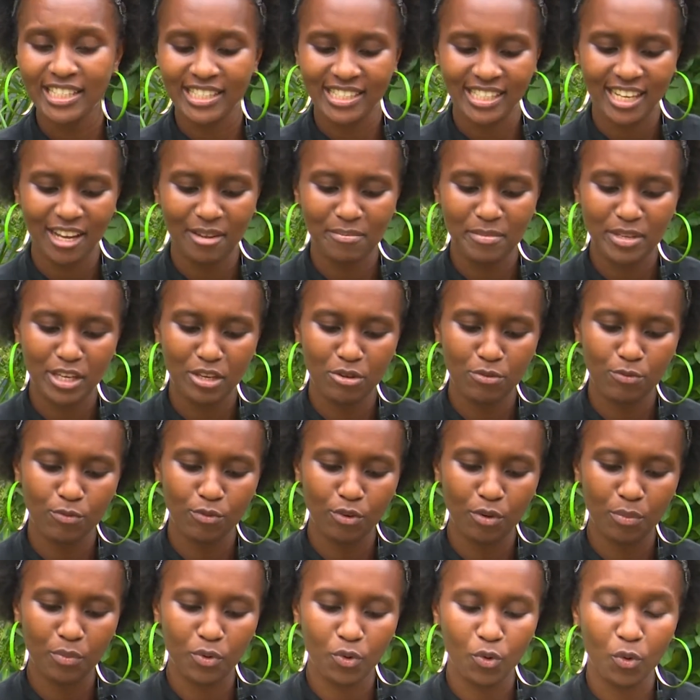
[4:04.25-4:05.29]
it's coming in
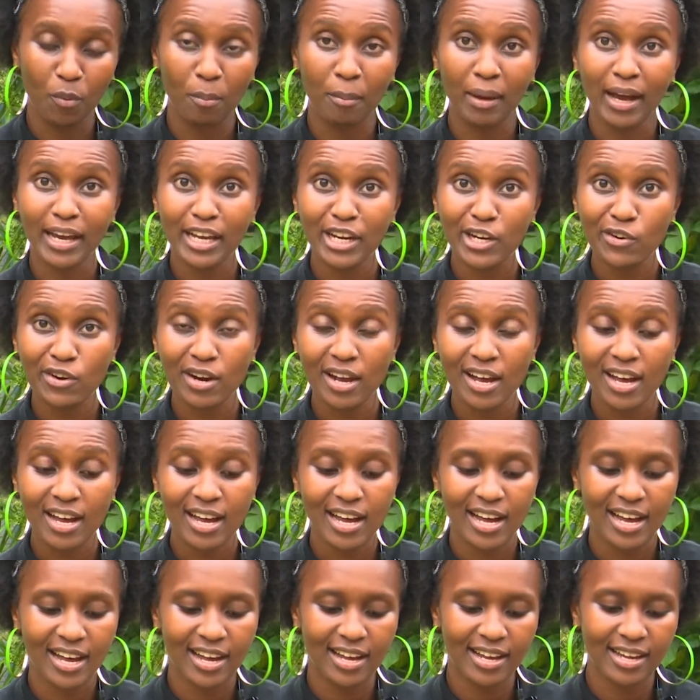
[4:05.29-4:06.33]
from
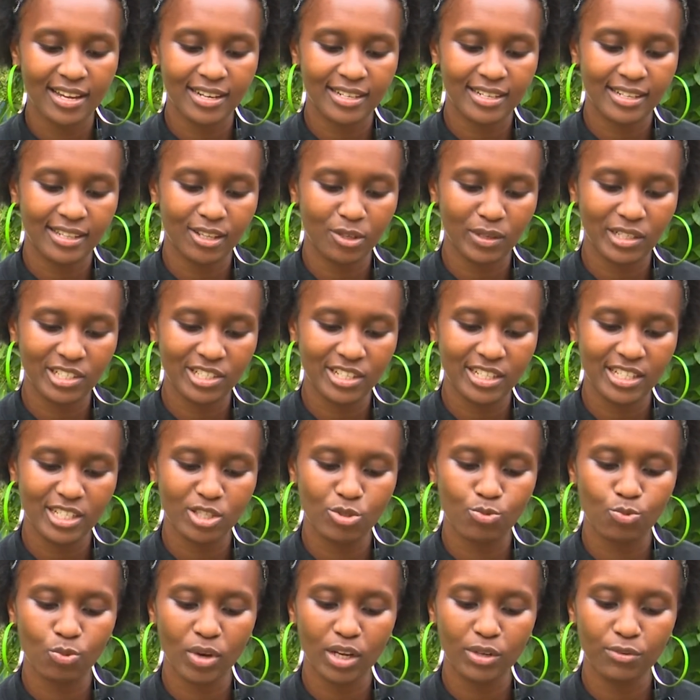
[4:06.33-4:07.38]
Humaira. And the question
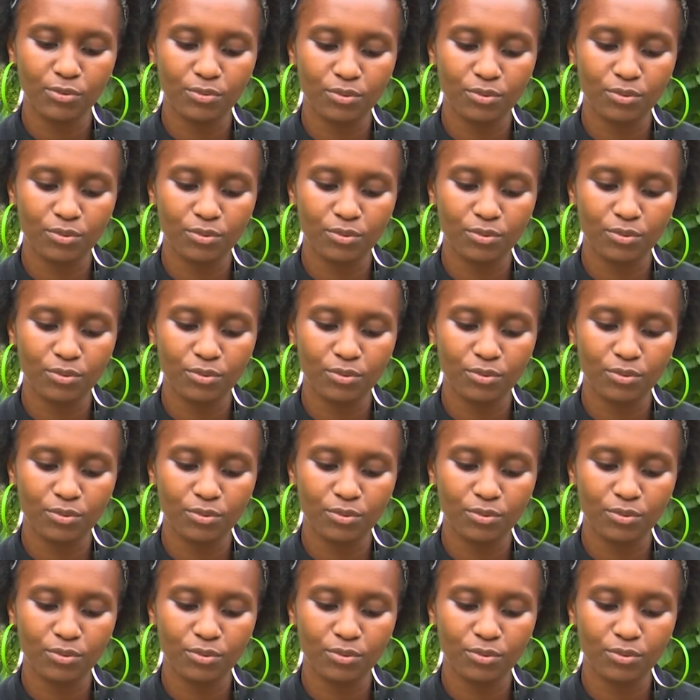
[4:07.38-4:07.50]
is, what